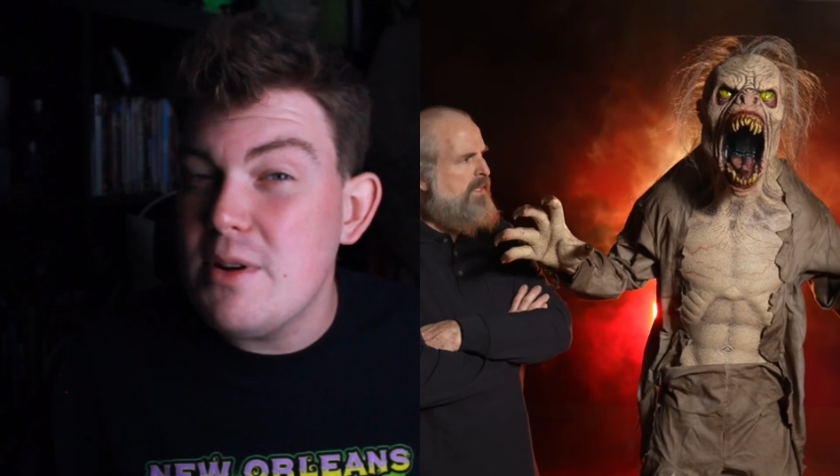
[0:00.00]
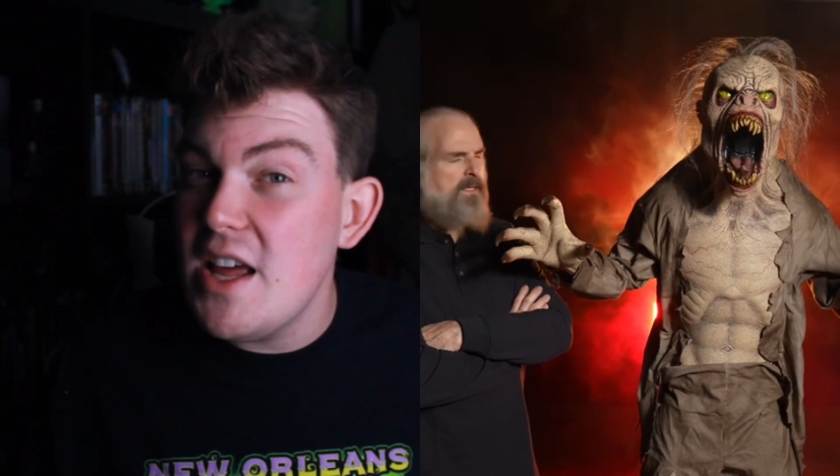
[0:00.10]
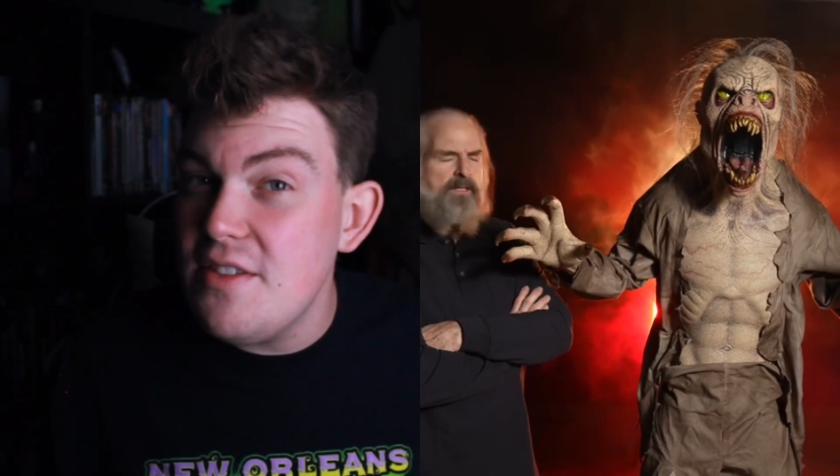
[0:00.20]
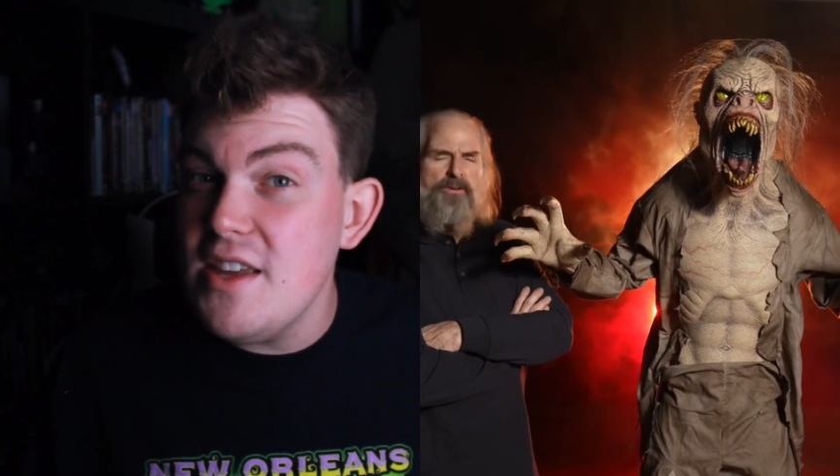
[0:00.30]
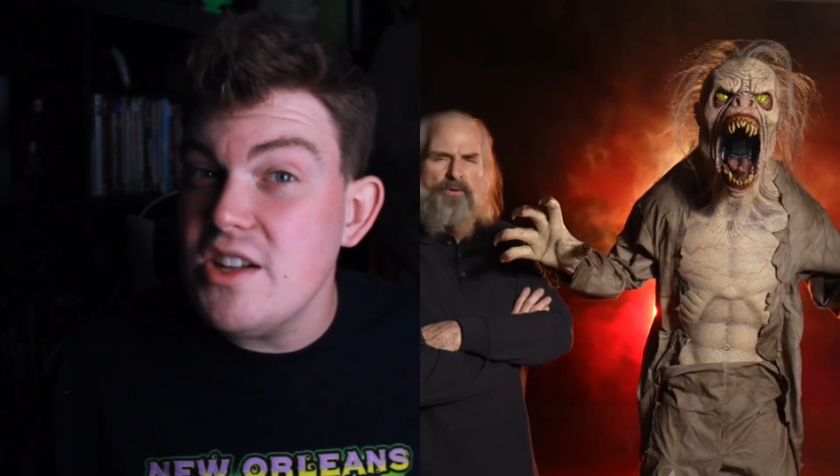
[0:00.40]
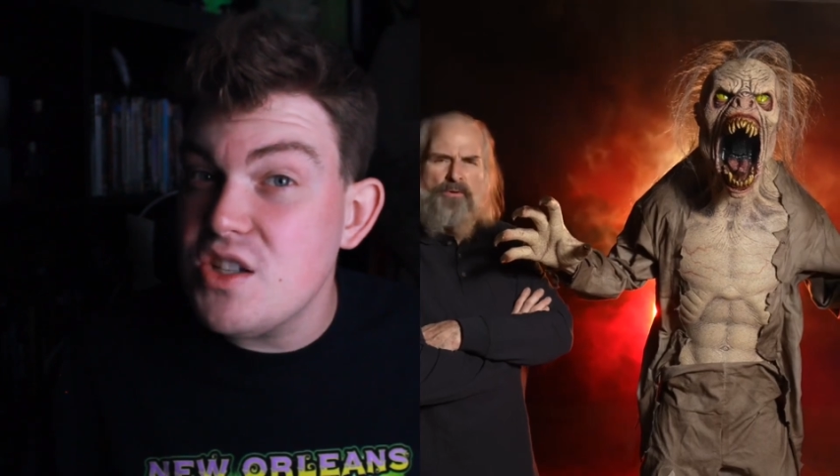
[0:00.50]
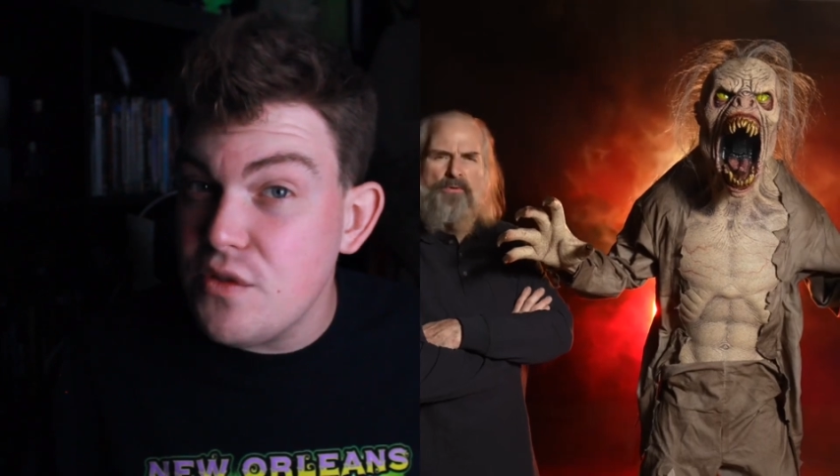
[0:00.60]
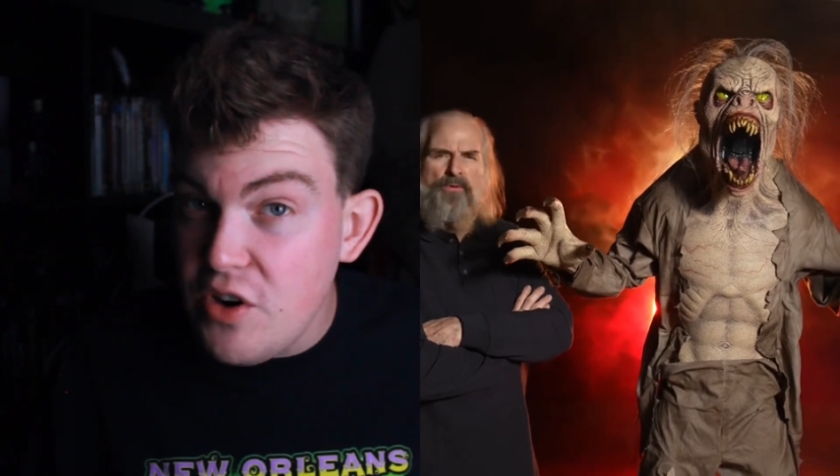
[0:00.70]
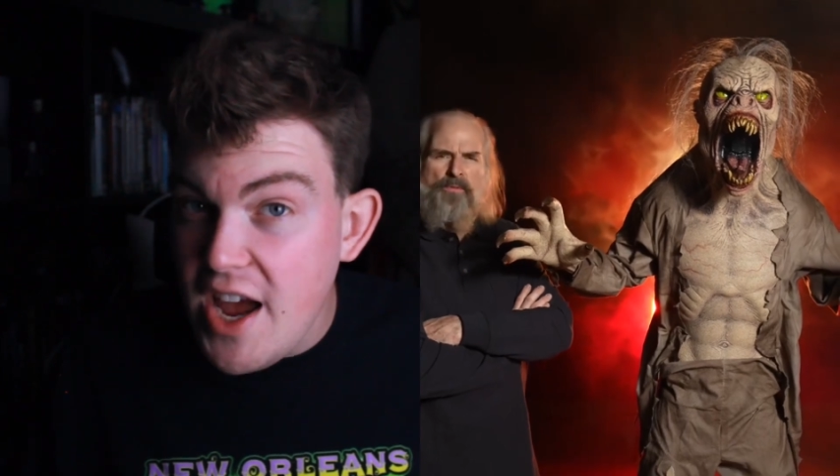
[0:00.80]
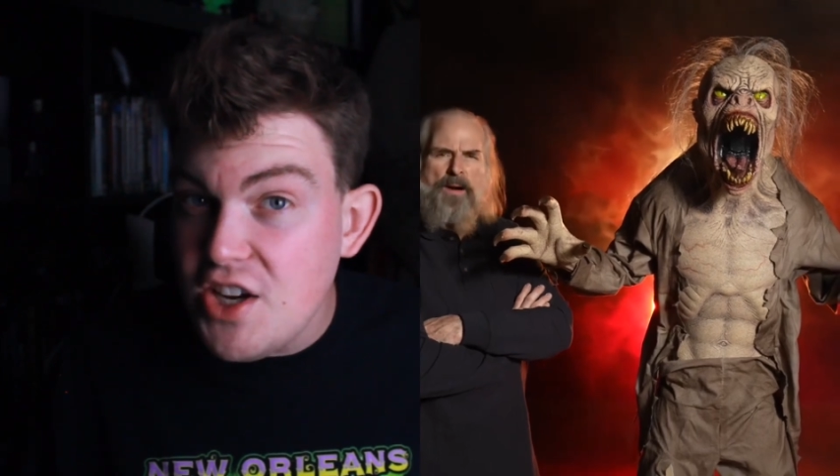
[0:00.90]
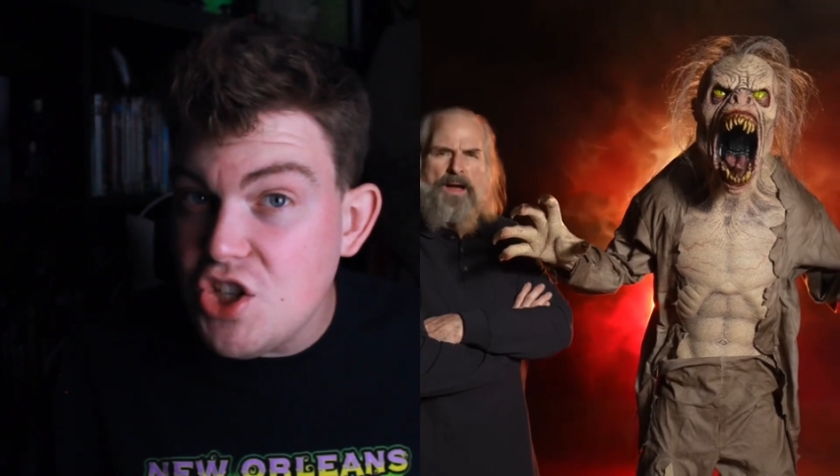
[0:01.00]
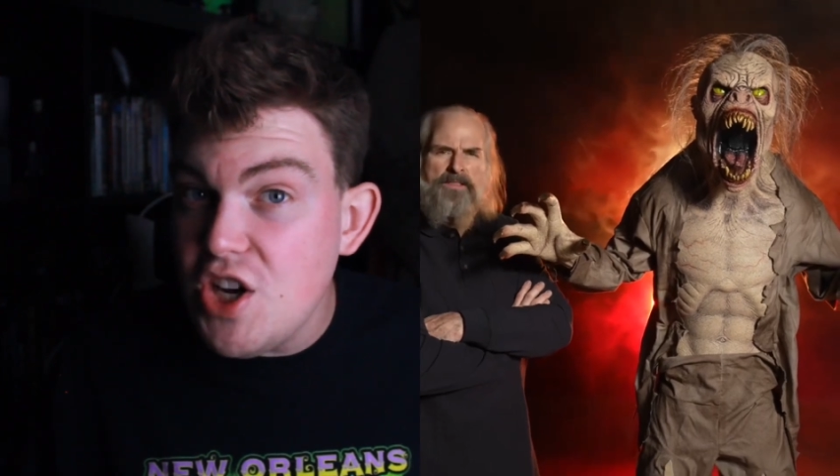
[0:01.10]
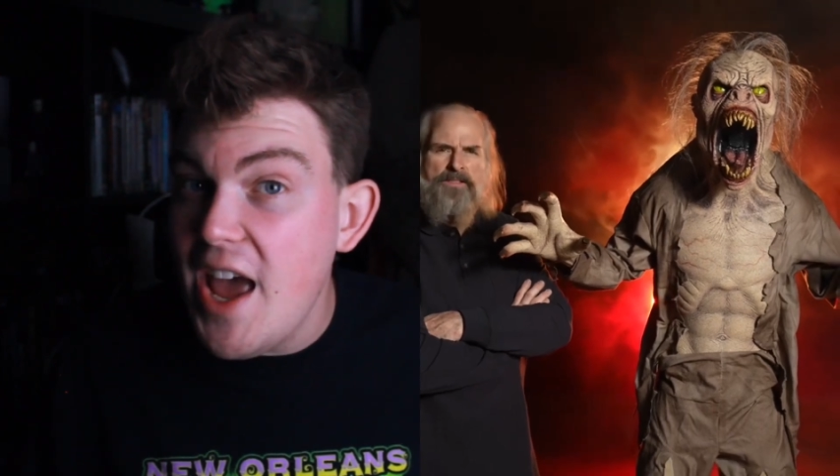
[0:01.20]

but I think it's fresh